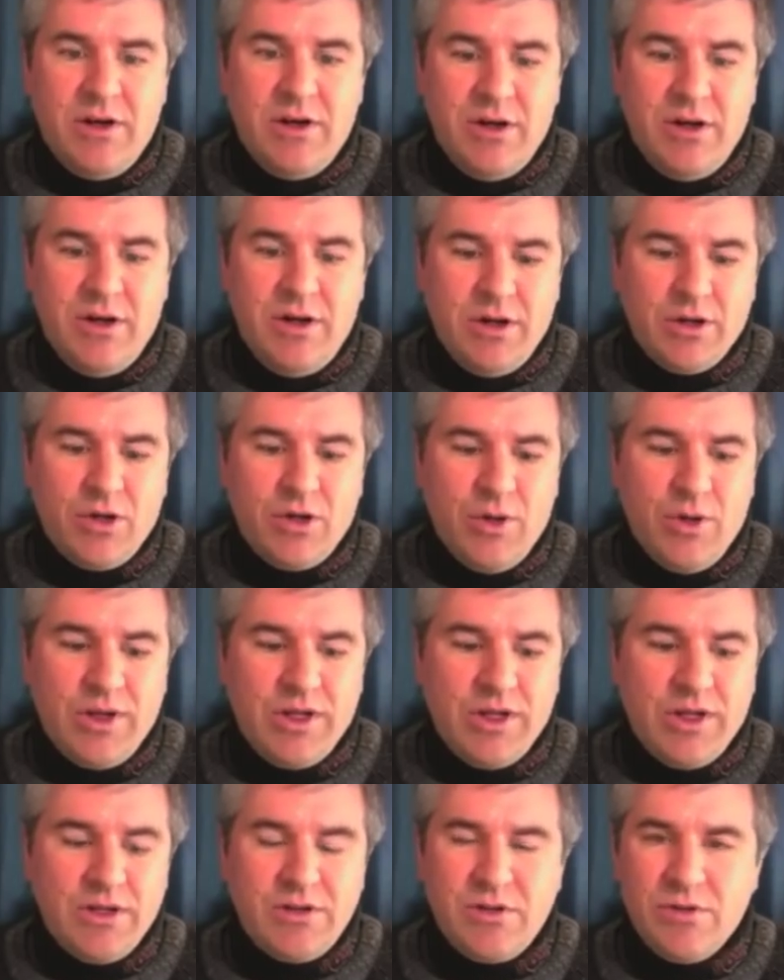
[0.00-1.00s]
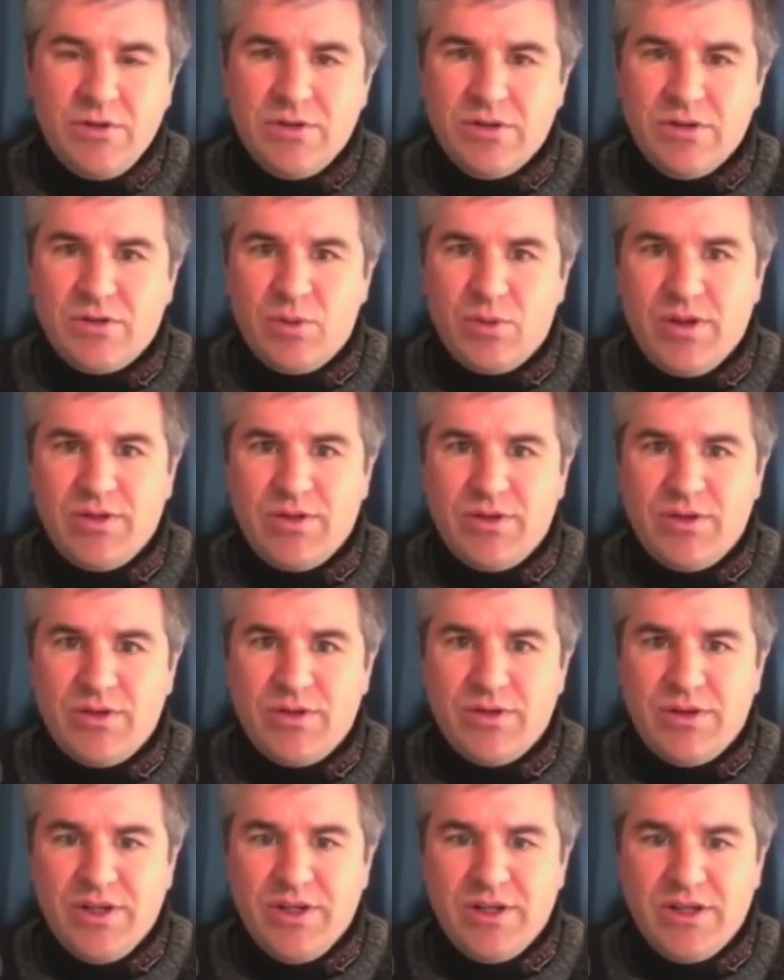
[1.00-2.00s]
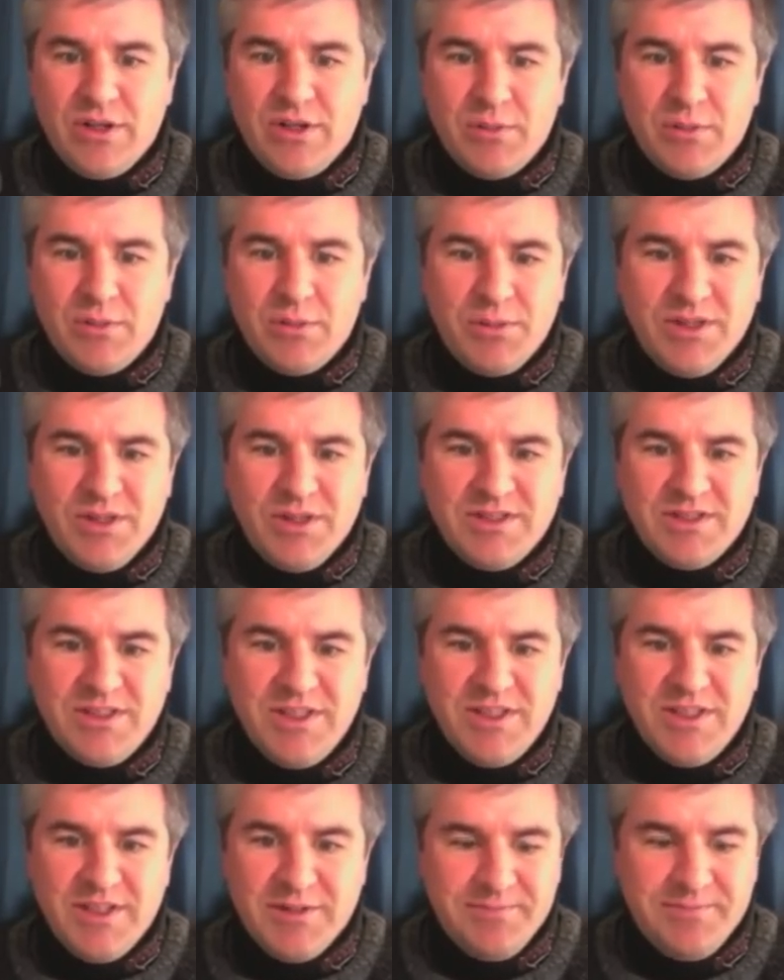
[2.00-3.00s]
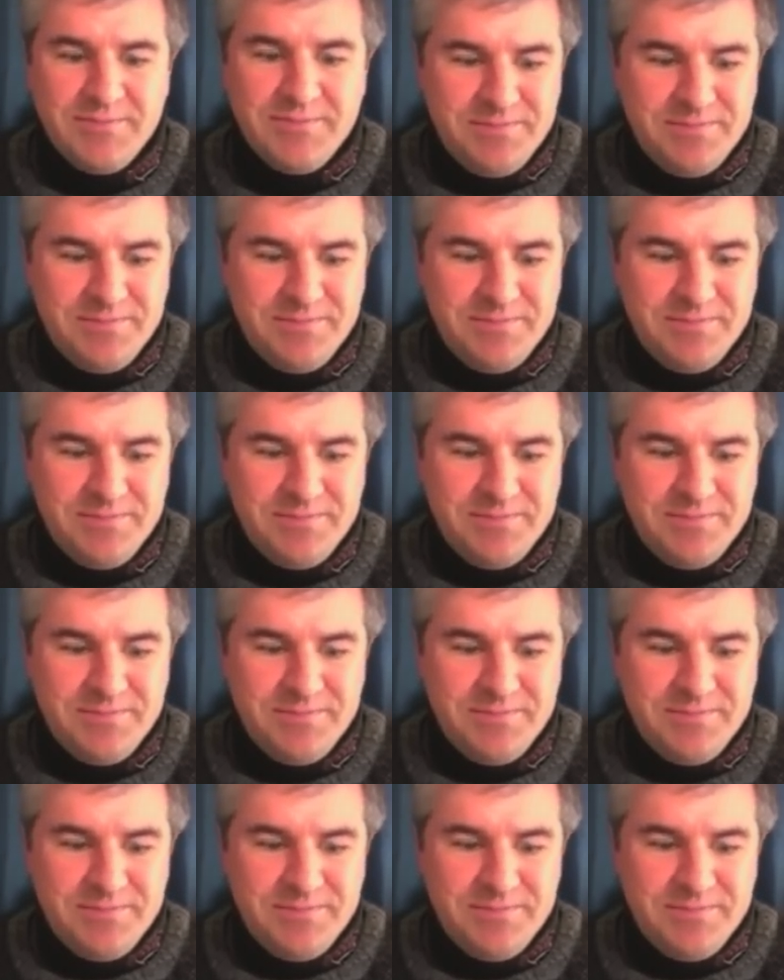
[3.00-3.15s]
going into the 2013 WBC.